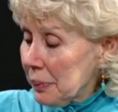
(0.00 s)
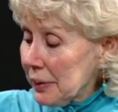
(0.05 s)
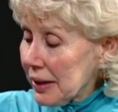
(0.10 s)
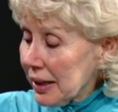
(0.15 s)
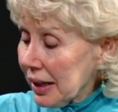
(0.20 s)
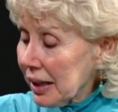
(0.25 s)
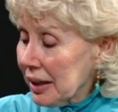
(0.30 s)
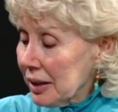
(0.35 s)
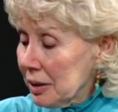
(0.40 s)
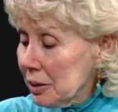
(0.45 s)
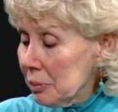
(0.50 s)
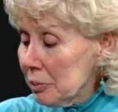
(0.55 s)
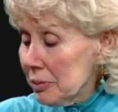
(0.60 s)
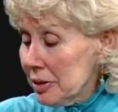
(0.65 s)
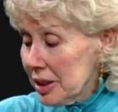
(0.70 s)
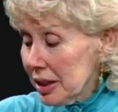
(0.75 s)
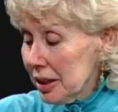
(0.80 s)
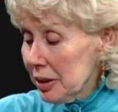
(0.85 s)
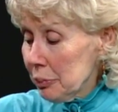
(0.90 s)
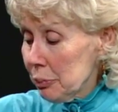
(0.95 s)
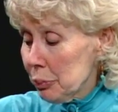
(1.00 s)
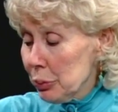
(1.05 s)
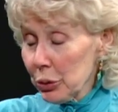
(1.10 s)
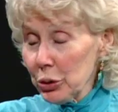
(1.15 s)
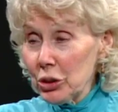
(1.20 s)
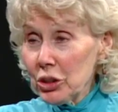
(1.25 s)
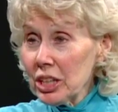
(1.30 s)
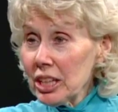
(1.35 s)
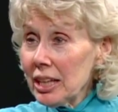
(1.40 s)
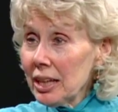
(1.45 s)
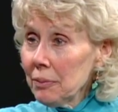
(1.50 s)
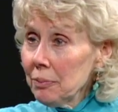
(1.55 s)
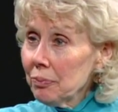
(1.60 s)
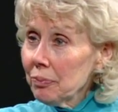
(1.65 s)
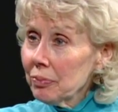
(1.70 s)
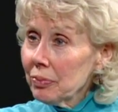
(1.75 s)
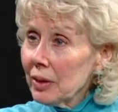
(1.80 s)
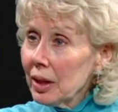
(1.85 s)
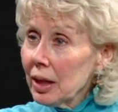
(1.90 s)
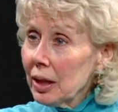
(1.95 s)
become then Birdie?
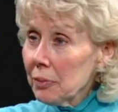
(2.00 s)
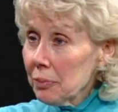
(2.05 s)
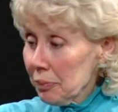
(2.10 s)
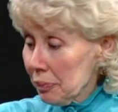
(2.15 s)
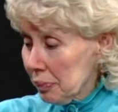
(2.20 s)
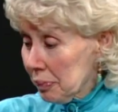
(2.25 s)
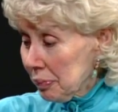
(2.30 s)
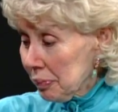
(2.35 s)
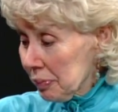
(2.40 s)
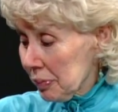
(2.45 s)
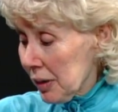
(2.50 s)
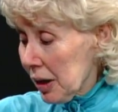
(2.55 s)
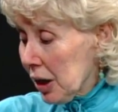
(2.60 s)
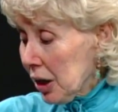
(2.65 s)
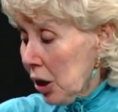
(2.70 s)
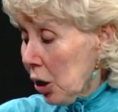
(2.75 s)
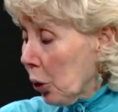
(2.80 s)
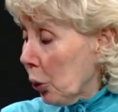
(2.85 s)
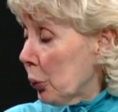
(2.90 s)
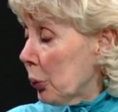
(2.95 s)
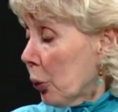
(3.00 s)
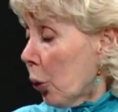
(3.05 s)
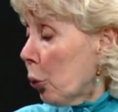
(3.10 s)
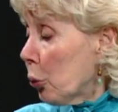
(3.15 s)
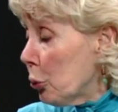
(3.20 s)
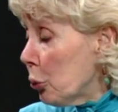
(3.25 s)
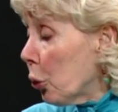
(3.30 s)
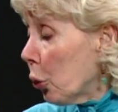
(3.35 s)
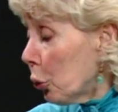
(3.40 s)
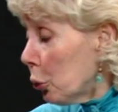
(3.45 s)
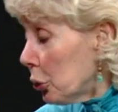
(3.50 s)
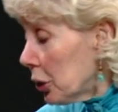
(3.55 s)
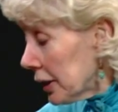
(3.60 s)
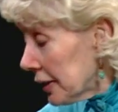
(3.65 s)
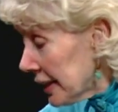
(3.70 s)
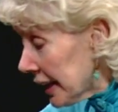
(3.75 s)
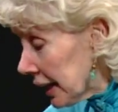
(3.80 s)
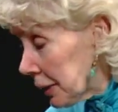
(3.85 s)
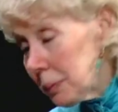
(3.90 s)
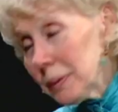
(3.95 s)
It became Shelterbelts. Oh, oh, oh mm
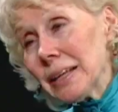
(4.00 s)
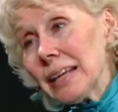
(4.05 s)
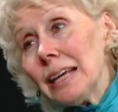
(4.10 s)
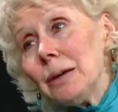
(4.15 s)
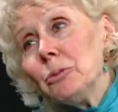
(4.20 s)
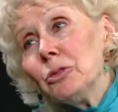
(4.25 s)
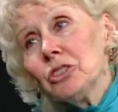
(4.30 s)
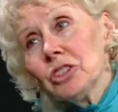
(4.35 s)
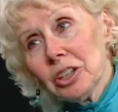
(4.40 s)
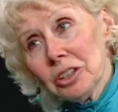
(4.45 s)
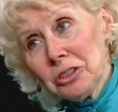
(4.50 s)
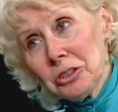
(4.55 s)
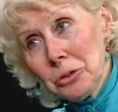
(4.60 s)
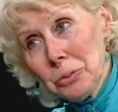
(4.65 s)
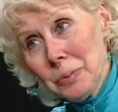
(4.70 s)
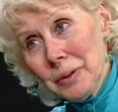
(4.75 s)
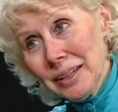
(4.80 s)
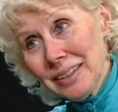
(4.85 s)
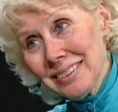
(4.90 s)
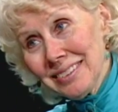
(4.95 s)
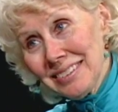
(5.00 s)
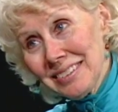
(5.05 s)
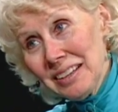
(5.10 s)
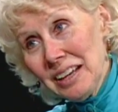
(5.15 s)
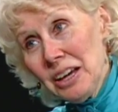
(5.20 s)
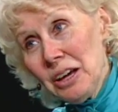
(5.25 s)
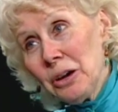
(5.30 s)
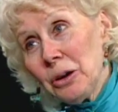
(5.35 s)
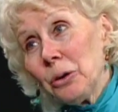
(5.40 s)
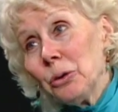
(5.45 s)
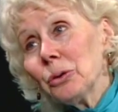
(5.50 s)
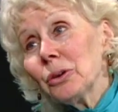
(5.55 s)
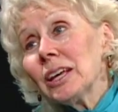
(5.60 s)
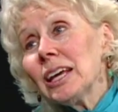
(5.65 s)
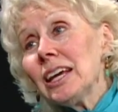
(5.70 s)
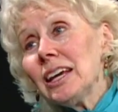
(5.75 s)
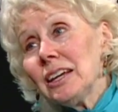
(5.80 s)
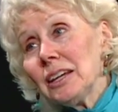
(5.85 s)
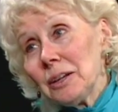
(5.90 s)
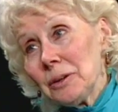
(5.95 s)
-hmm. that became Shelterbelts. Yes.
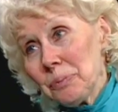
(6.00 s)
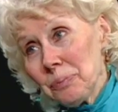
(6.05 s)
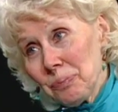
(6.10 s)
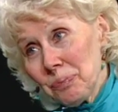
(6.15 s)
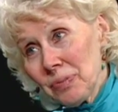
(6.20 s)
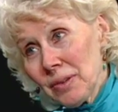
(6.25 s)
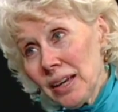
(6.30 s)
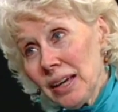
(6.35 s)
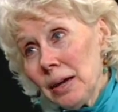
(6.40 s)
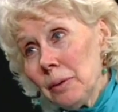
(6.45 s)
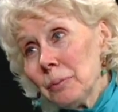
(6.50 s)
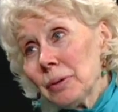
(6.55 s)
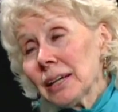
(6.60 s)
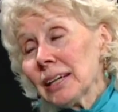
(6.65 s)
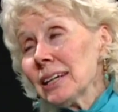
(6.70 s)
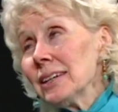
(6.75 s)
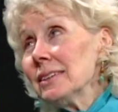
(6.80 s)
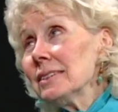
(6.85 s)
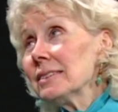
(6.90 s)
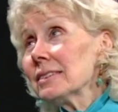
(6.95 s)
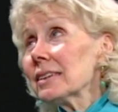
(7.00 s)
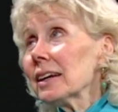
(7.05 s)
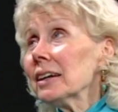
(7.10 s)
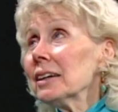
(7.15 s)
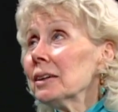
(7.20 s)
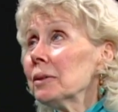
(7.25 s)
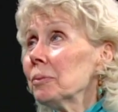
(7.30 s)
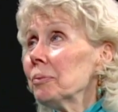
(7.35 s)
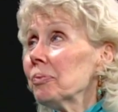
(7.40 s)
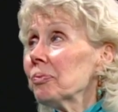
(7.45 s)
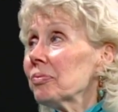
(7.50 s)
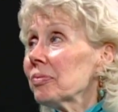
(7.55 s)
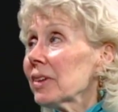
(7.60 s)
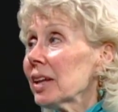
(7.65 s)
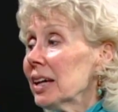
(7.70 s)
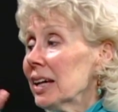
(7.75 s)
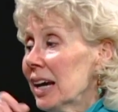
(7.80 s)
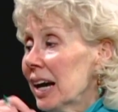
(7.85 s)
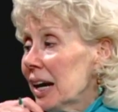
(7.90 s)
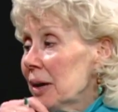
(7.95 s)
Okay, because um,
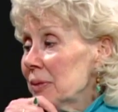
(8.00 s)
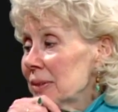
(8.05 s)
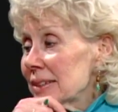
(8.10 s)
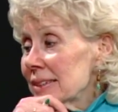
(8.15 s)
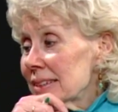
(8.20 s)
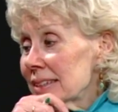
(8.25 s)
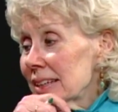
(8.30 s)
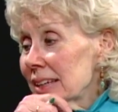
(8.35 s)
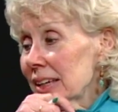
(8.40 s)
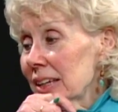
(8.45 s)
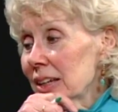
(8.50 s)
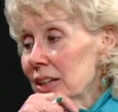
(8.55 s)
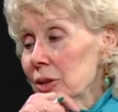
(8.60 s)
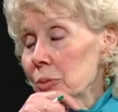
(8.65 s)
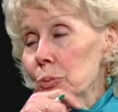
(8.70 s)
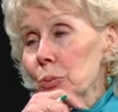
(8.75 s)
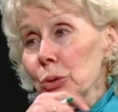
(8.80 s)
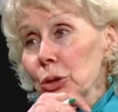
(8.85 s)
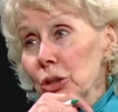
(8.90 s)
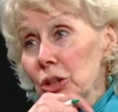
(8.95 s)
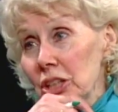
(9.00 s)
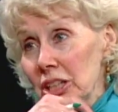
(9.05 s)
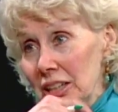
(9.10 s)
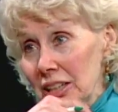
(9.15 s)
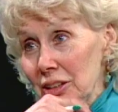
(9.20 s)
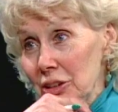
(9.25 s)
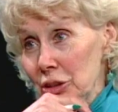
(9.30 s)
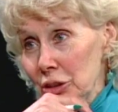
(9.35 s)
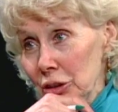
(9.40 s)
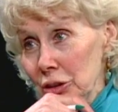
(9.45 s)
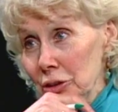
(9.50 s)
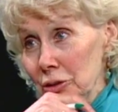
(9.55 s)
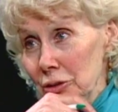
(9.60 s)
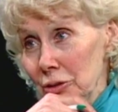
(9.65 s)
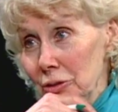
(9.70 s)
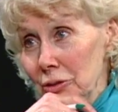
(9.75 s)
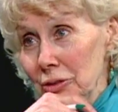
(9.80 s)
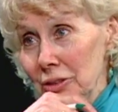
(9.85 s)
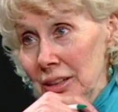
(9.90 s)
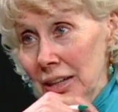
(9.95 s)
I was thinking, Birdie, your
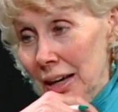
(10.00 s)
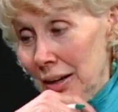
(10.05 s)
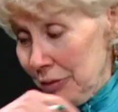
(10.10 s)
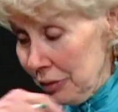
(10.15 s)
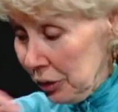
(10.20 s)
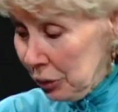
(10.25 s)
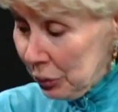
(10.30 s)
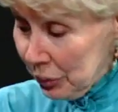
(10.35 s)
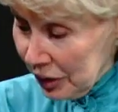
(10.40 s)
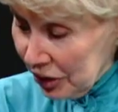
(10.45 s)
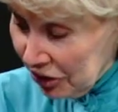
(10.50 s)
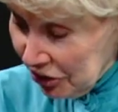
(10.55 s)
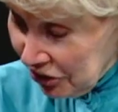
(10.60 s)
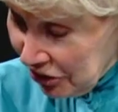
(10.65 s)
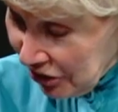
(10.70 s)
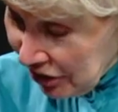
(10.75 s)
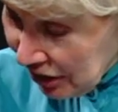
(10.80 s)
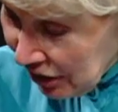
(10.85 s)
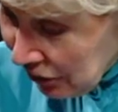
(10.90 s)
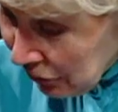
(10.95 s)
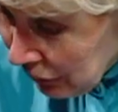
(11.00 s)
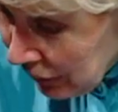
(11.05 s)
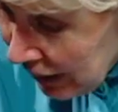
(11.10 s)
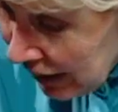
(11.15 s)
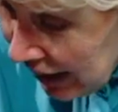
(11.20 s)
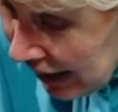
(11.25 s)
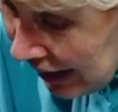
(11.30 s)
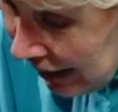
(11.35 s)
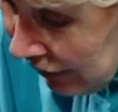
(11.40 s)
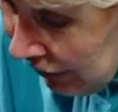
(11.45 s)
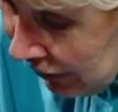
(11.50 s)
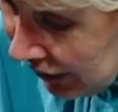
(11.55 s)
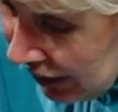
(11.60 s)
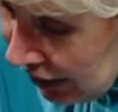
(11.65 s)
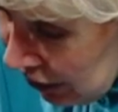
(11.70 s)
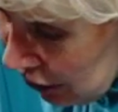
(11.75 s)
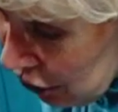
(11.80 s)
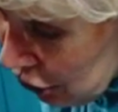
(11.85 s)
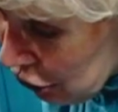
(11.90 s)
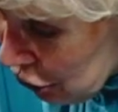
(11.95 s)
novel, which we have
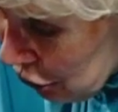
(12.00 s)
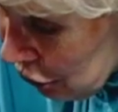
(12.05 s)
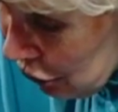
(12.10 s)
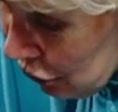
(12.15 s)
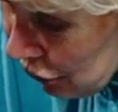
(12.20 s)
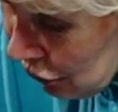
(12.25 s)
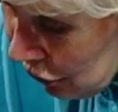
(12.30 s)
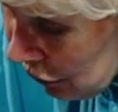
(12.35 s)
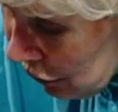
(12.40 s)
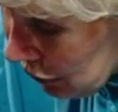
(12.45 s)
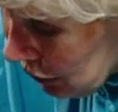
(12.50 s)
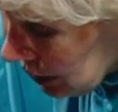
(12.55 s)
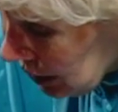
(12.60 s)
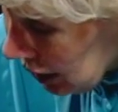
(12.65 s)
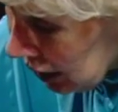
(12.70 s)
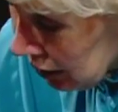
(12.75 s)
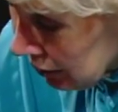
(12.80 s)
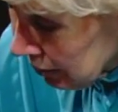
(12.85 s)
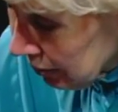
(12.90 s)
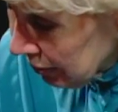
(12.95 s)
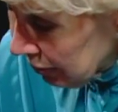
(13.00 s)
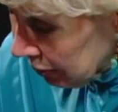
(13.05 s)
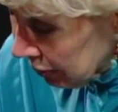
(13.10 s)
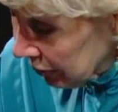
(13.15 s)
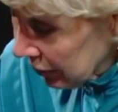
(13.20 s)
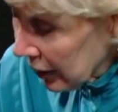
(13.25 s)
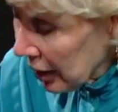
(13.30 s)
here too, um, yes.